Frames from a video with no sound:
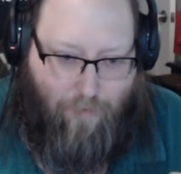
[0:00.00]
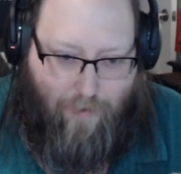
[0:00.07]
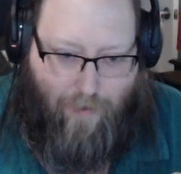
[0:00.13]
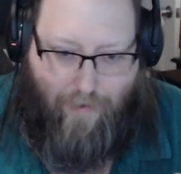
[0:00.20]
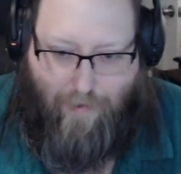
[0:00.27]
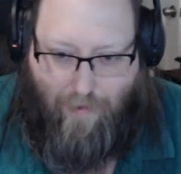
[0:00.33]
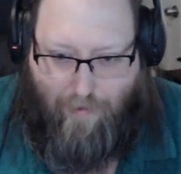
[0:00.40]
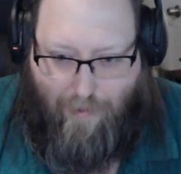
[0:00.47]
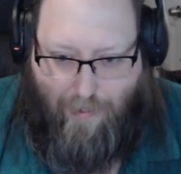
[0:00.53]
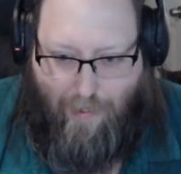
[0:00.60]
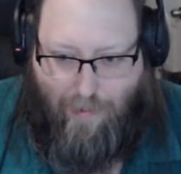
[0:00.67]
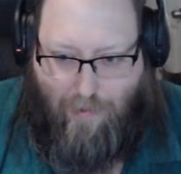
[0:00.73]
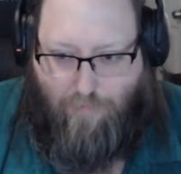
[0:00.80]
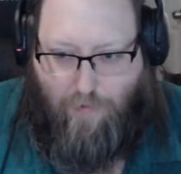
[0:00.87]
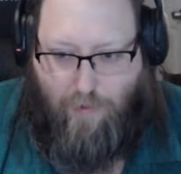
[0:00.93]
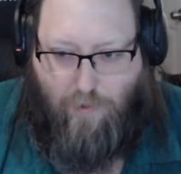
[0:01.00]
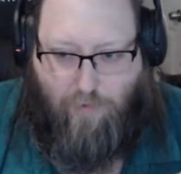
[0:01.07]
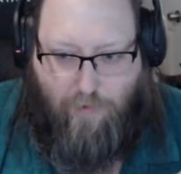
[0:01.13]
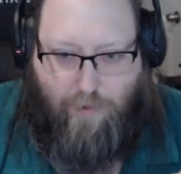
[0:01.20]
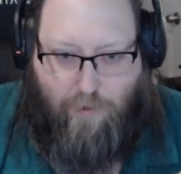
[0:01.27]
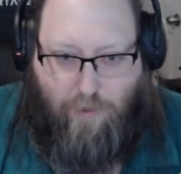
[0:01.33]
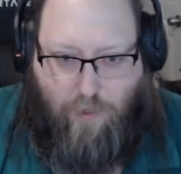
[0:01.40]
I think, actively
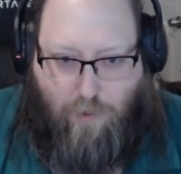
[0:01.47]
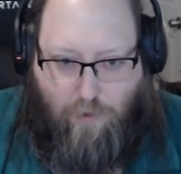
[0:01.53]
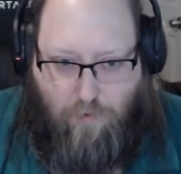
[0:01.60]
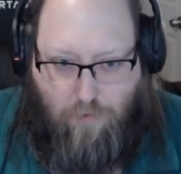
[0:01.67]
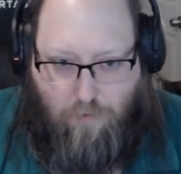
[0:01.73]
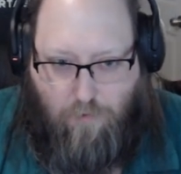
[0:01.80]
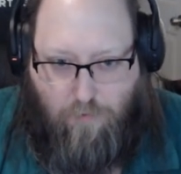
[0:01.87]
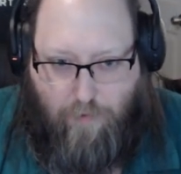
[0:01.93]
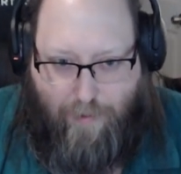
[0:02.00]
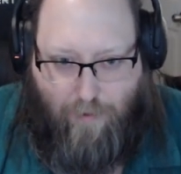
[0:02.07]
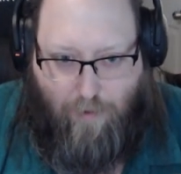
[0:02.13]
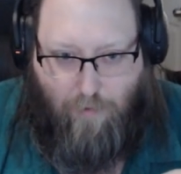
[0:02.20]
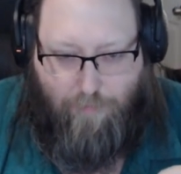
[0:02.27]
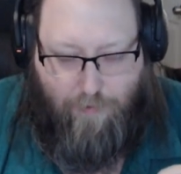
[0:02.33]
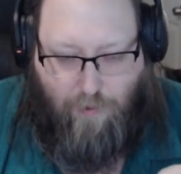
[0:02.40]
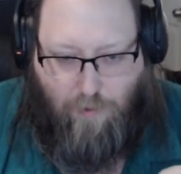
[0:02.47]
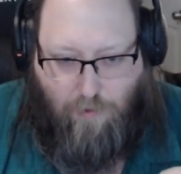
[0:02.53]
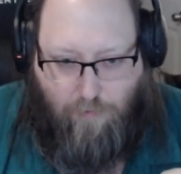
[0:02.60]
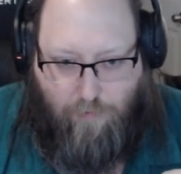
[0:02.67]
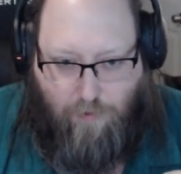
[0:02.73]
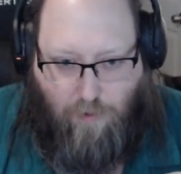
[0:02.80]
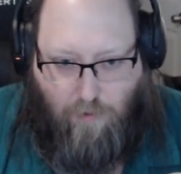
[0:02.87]
trying to create an
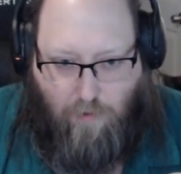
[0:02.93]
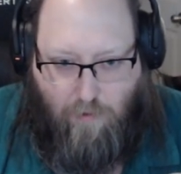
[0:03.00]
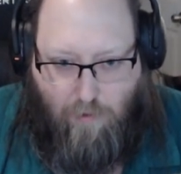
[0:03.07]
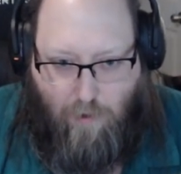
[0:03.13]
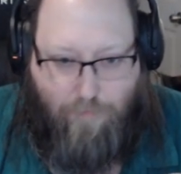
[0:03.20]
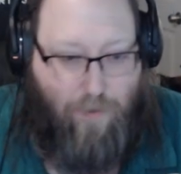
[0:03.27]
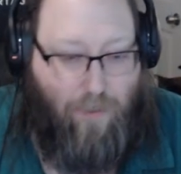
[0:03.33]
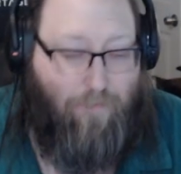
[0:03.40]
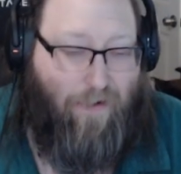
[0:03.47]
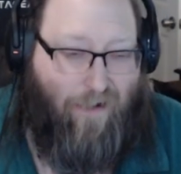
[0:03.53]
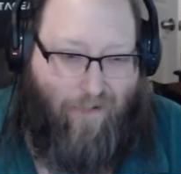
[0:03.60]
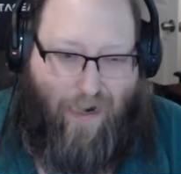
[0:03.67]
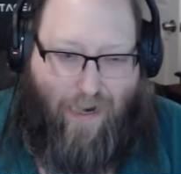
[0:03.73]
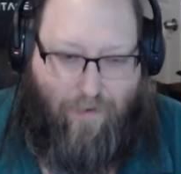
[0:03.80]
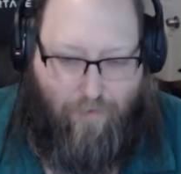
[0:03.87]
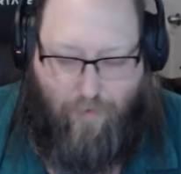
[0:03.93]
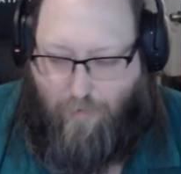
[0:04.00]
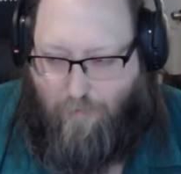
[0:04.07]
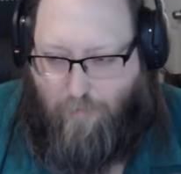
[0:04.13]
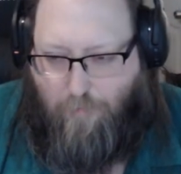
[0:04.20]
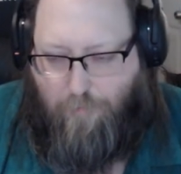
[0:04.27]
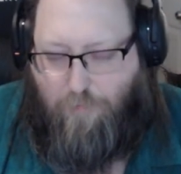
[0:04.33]
open-sourced RPG Maker editor.